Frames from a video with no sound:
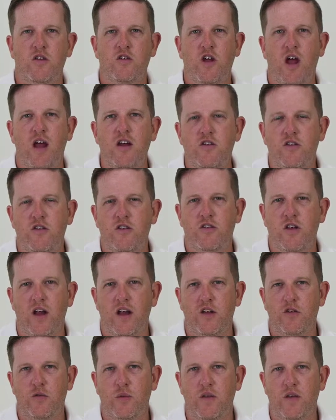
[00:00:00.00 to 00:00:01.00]
To change the
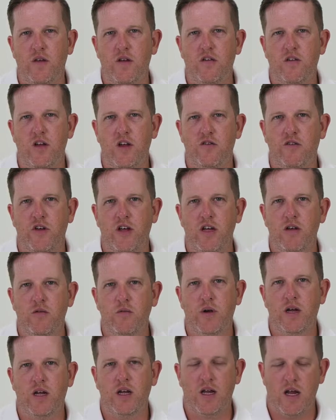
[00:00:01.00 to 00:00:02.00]
settings within TV,
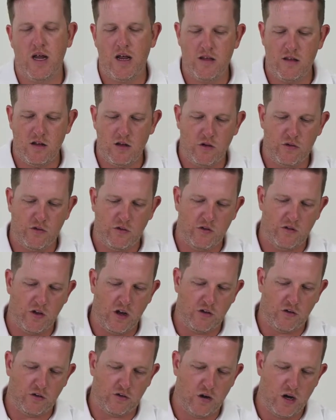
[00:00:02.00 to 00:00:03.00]
we can either use the
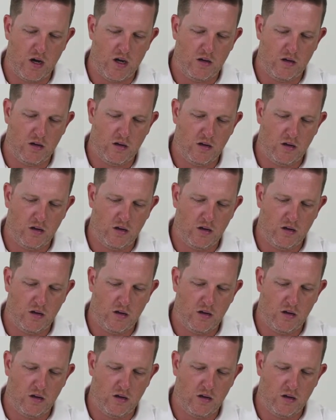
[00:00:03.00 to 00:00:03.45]
touchscreen,